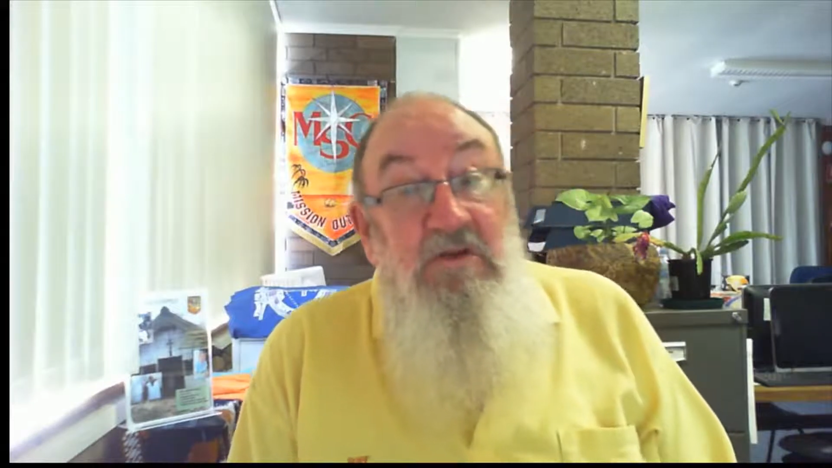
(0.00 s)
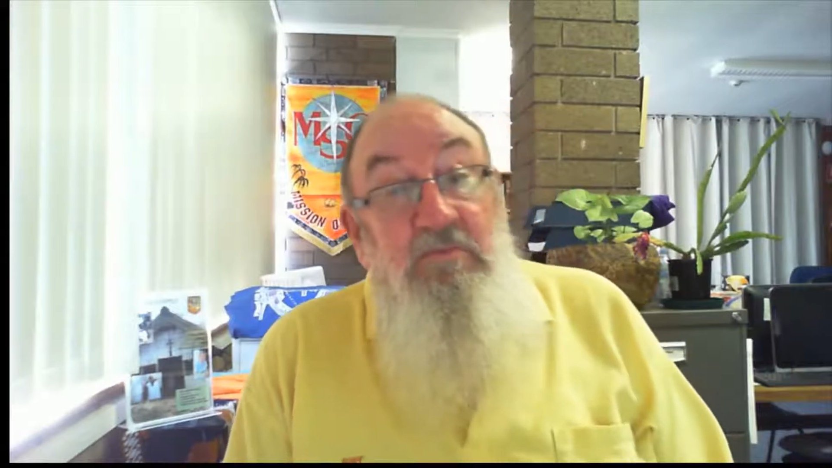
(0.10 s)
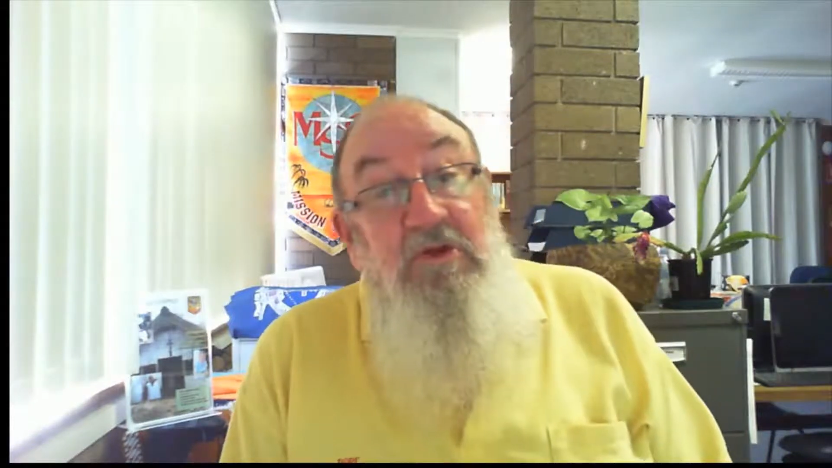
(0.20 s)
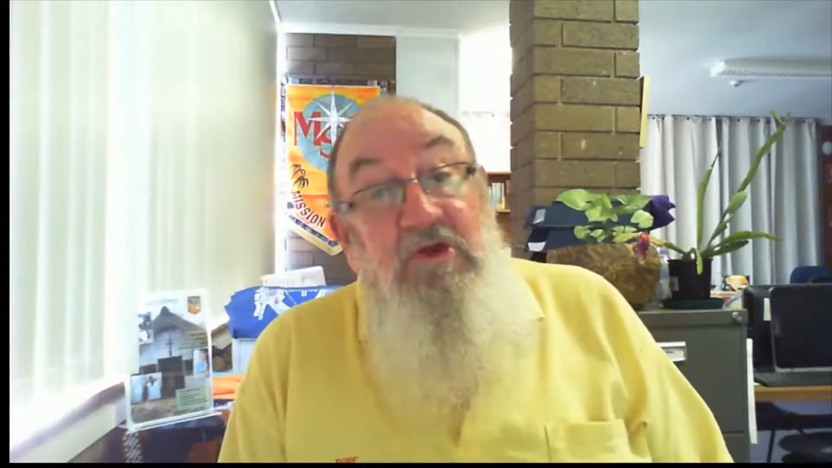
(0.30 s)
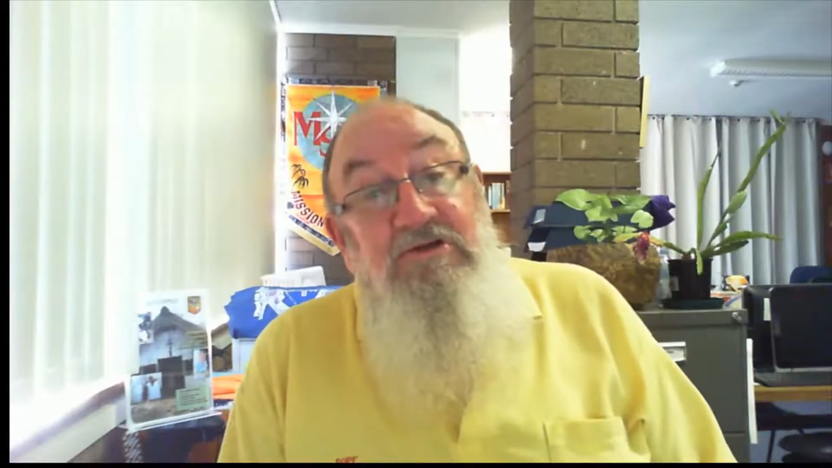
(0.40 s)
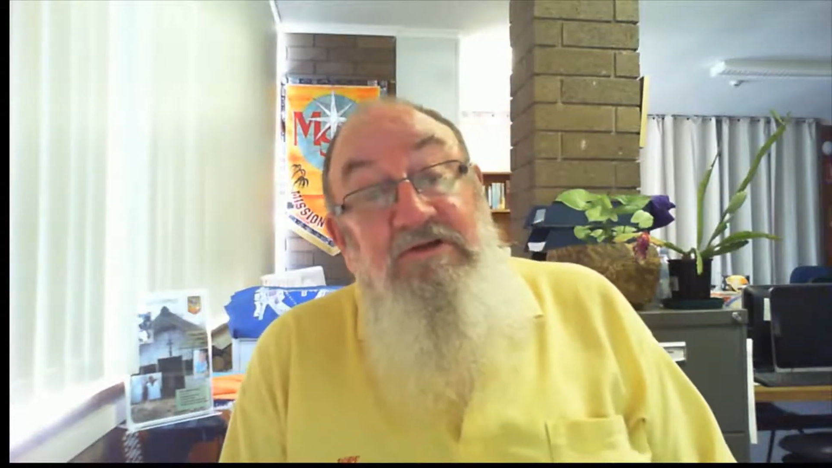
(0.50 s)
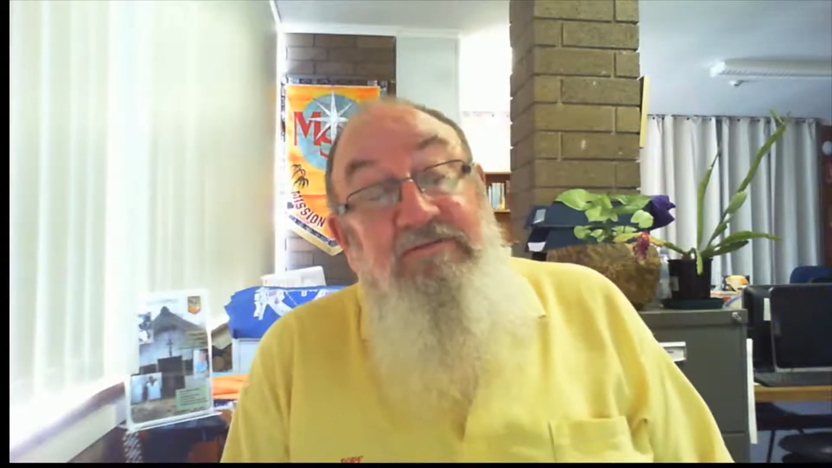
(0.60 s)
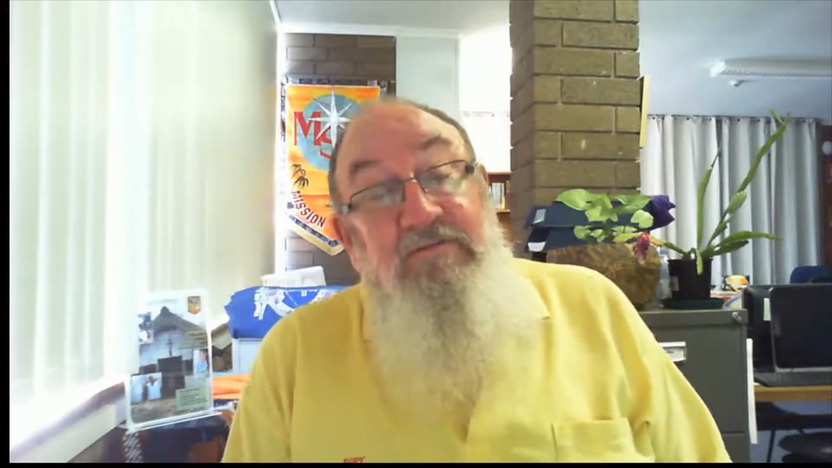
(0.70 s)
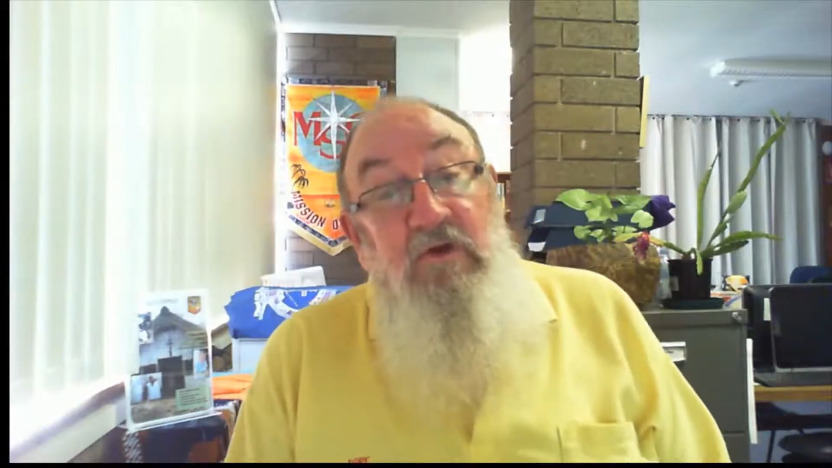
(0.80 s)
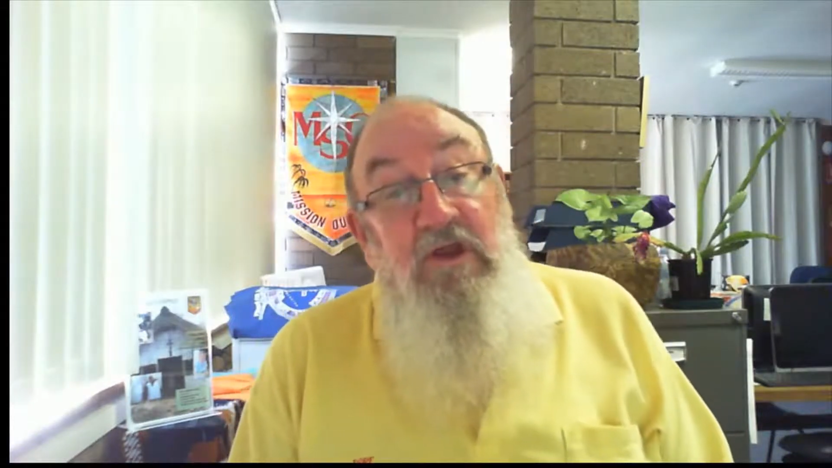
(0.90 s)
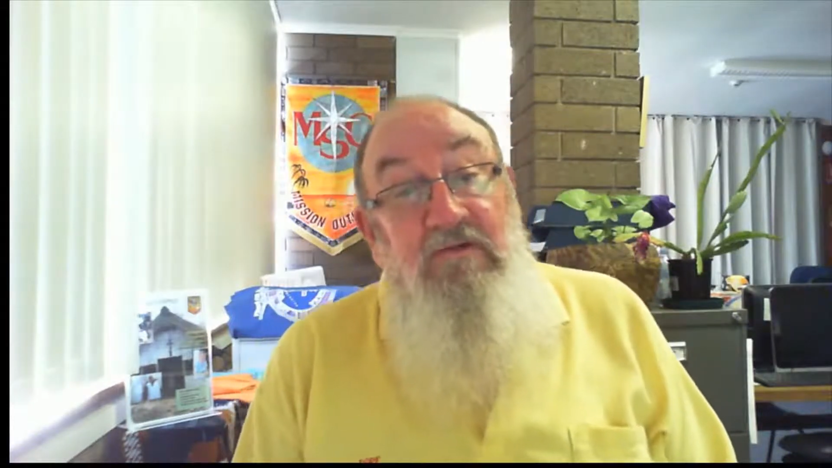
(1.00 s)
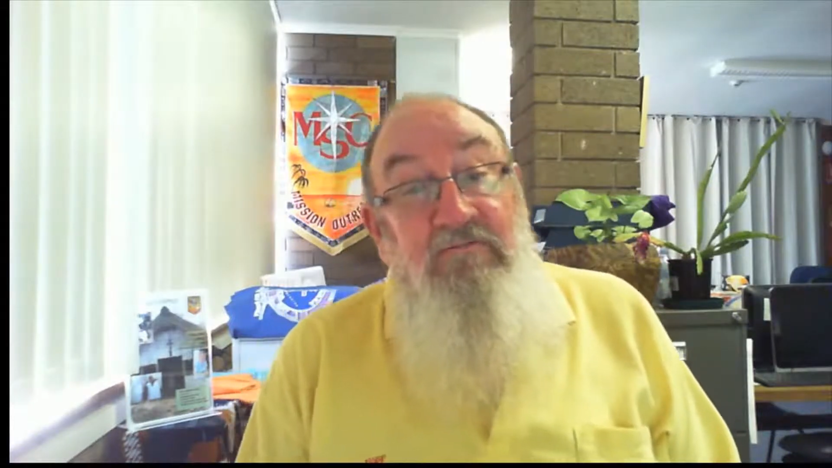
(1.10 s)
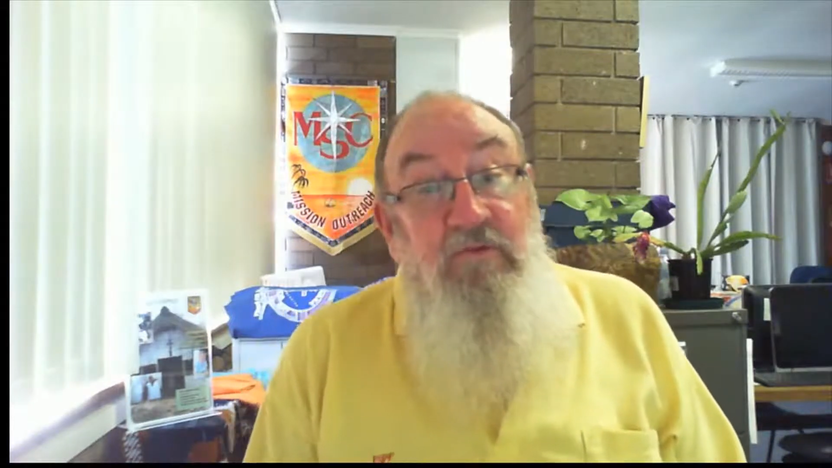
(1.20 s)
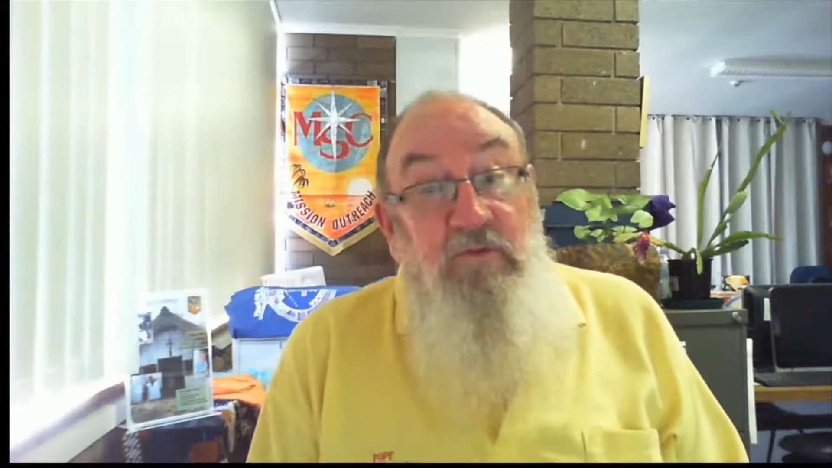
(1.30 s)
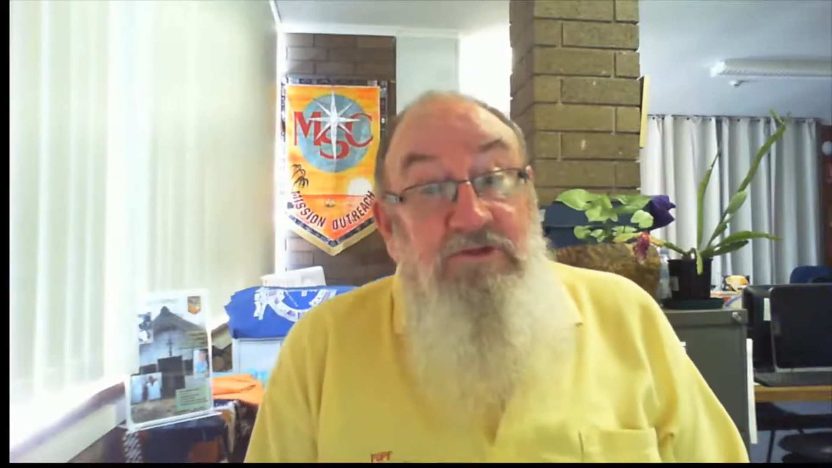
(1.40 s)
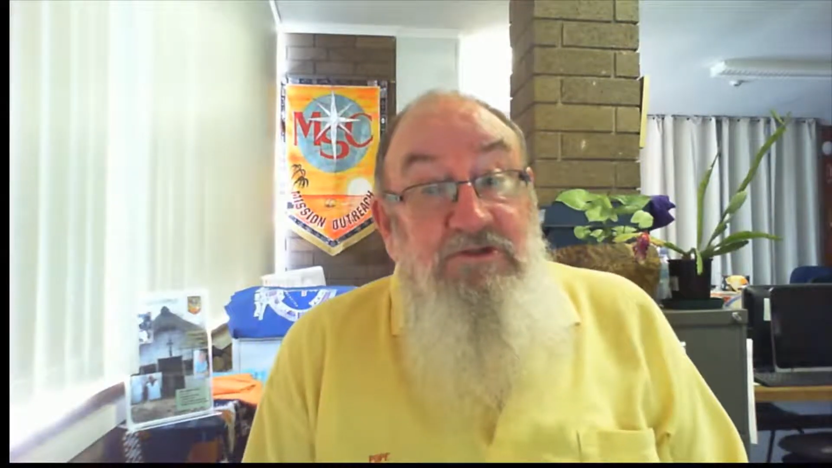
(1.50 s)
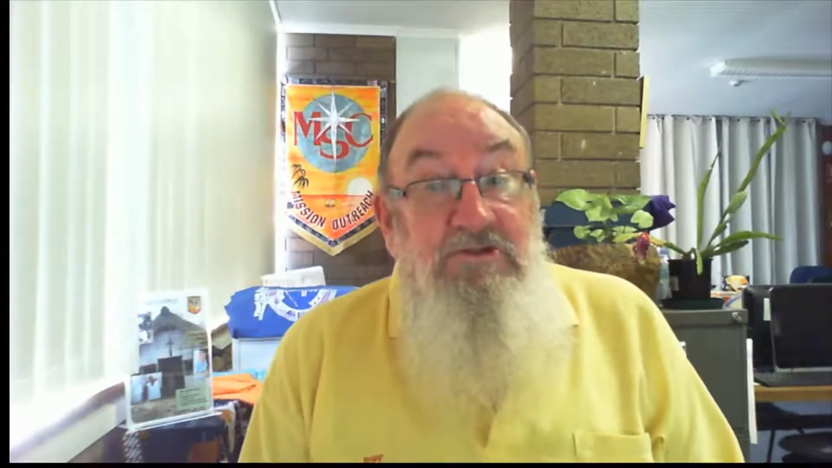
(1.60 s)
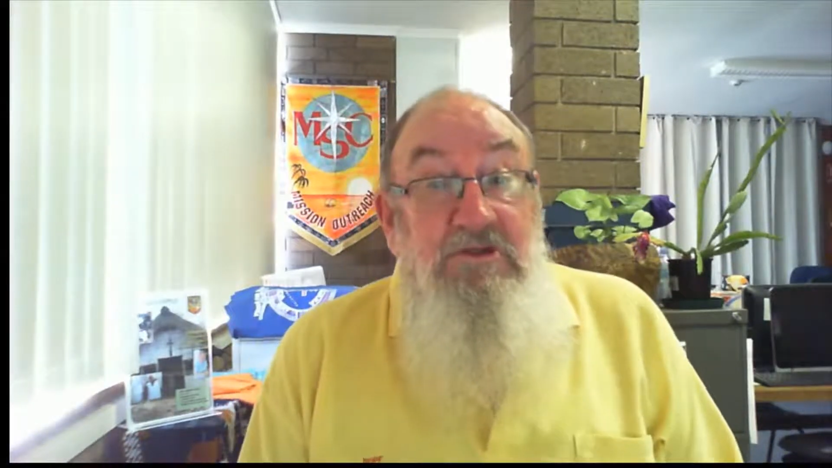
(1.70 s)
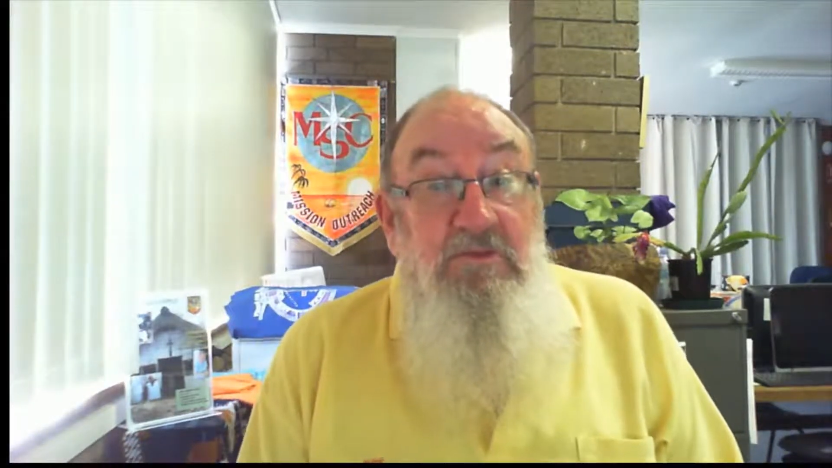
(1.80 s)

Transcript: because of her influence